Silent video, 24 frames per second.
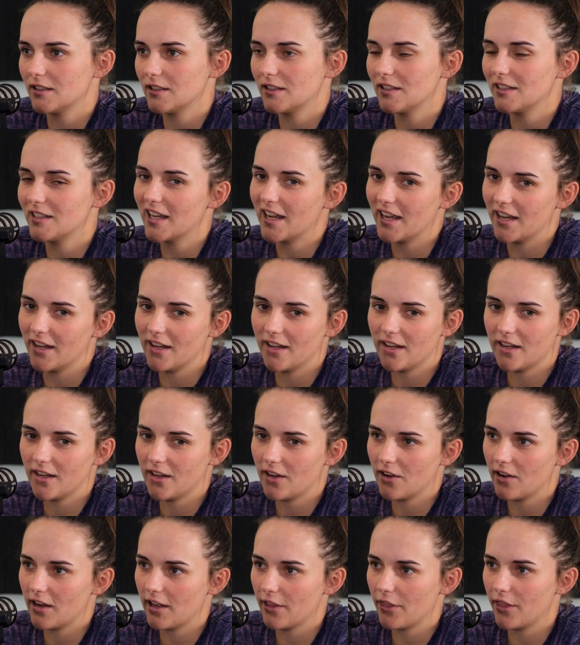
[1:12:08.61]
Yeah,
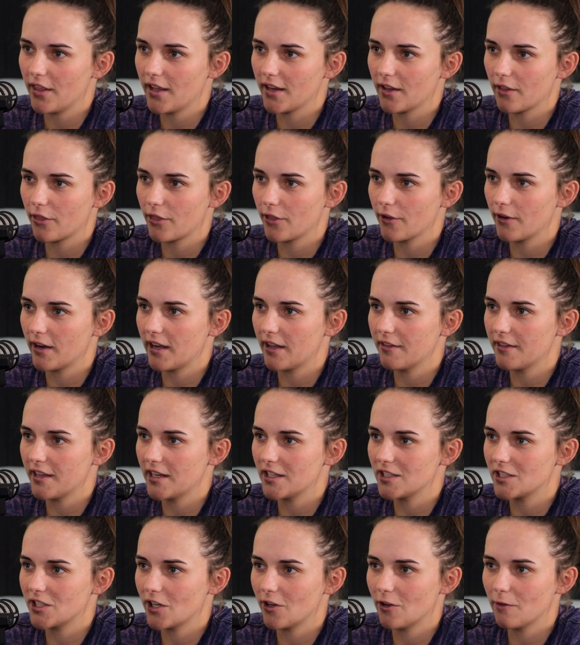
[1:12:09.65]
I think throughout
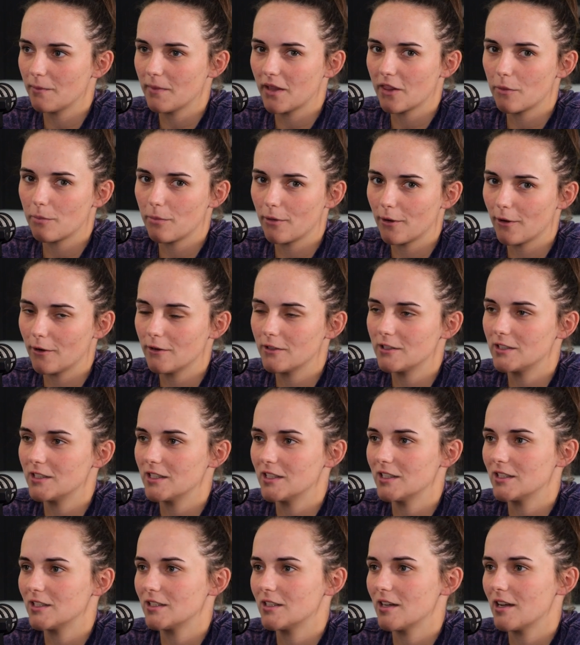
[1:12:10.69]
that 2 month
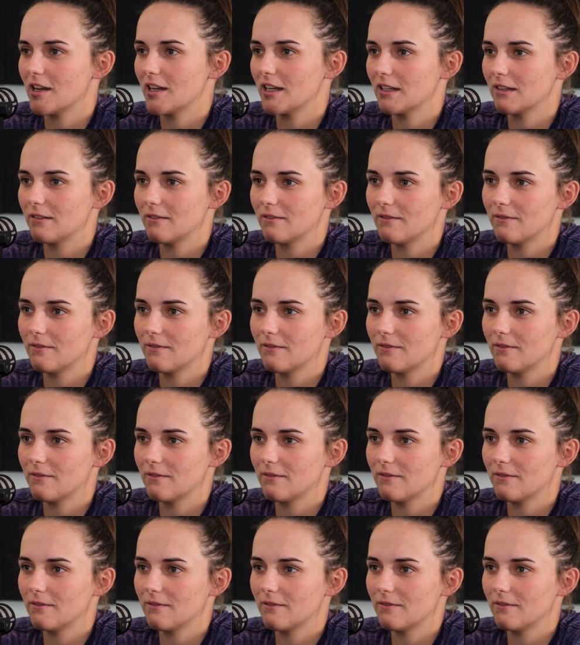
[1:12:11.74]
process, because